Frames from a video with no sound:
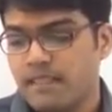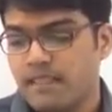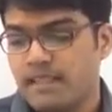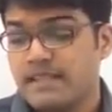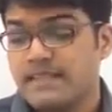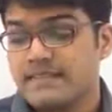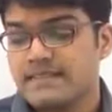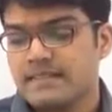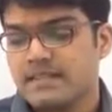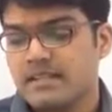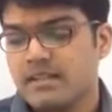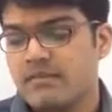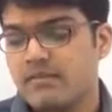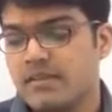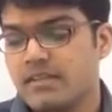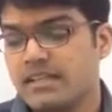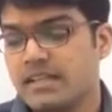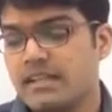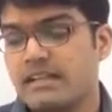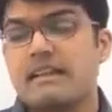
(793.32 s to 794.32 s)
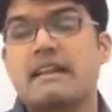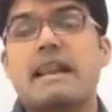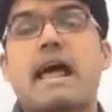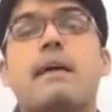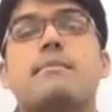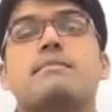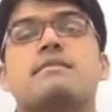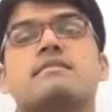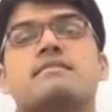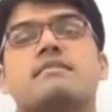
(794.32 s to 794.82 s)
in a certain way. Then
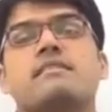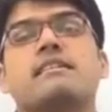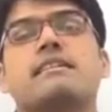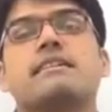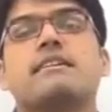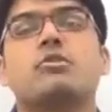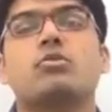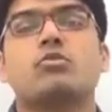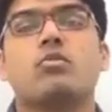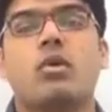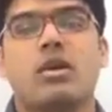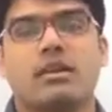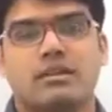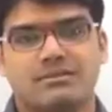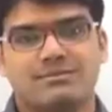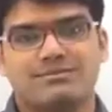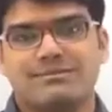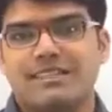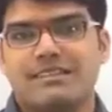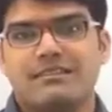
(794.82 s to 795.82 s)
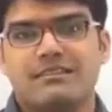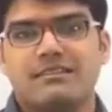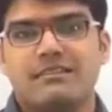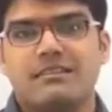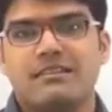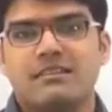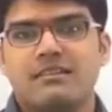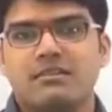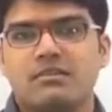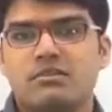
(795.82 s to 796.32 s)
rap is related to what?
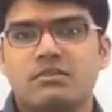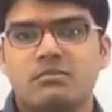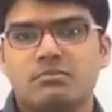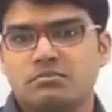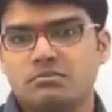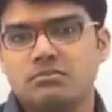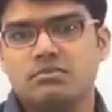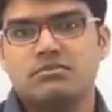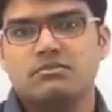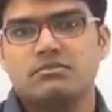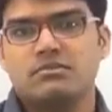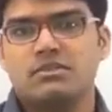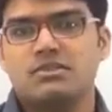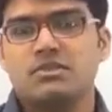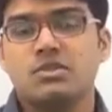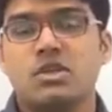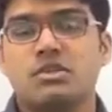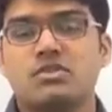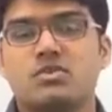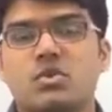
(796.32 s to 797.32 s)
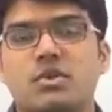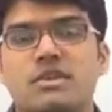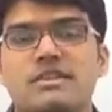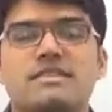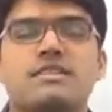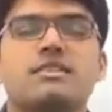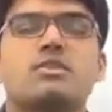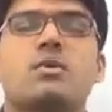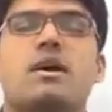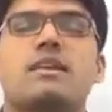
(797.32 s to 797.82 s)
You know, it's not so
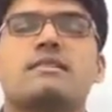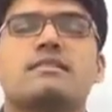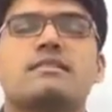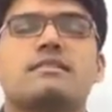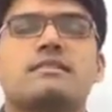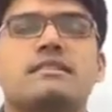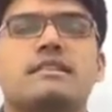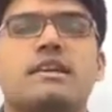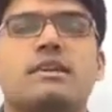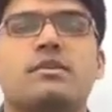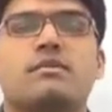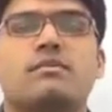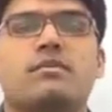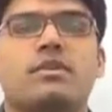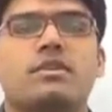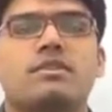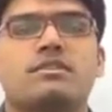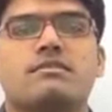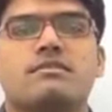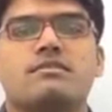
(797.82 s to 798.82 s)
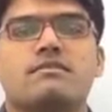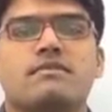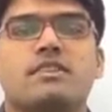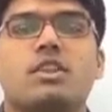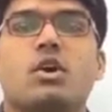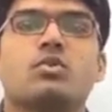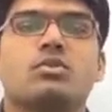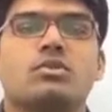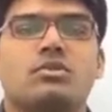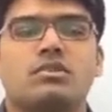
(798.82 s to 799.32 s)
easy to answer these kind of questions
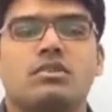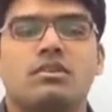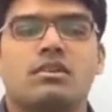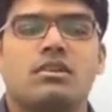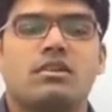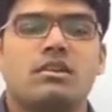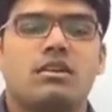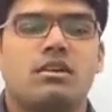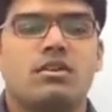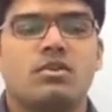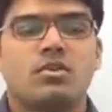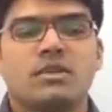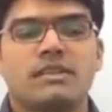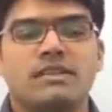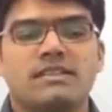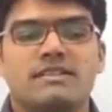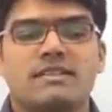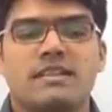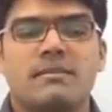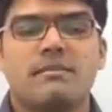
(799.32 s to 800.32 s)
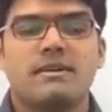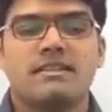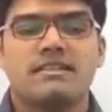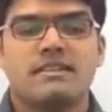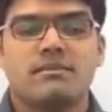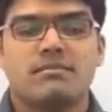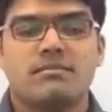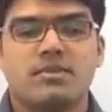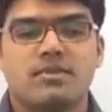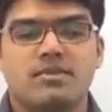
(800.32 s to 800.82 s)
without uh, doing the
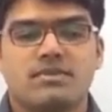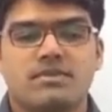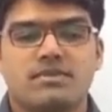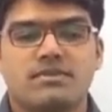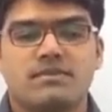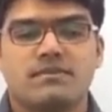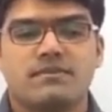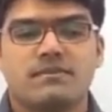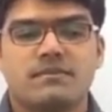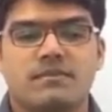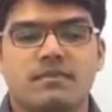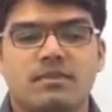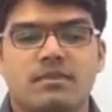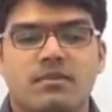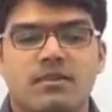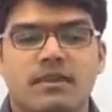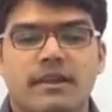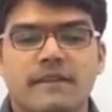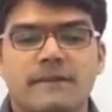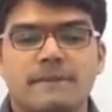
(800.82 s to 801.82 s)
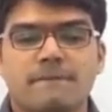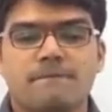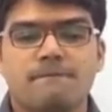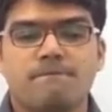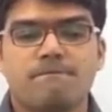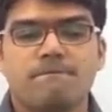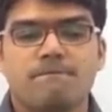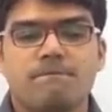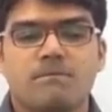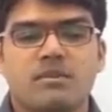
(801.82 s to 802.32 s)
step-by-step -step process. Alright?
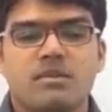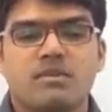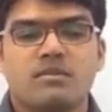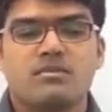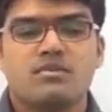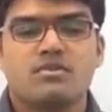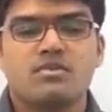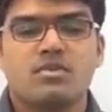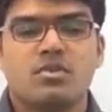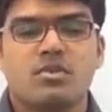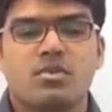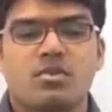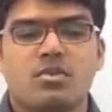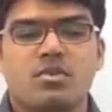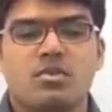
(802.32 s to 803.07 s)
So,